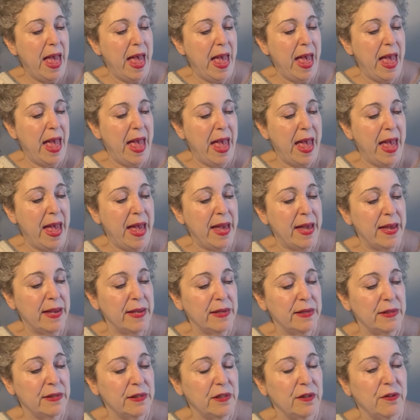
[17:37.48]

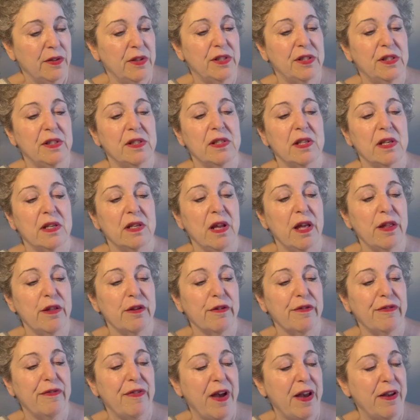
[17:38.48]
And this is
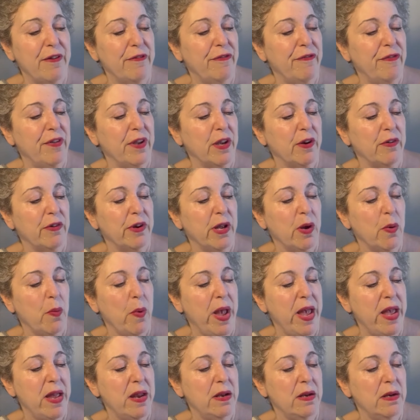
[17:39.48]
another five fingering
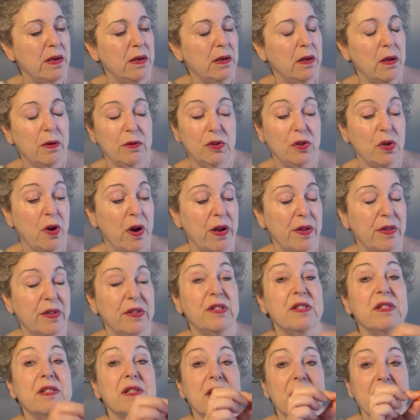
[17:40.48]
weight, oh, sorry,
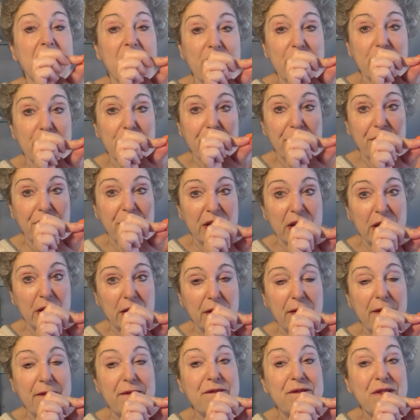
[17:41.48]
this is another fin
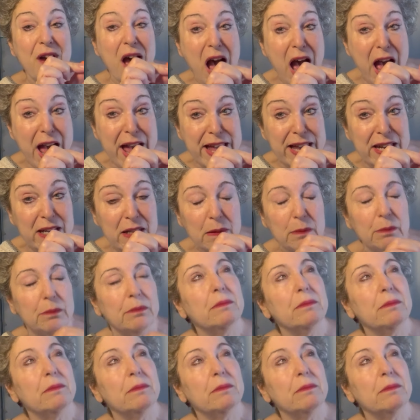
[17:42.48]
fine,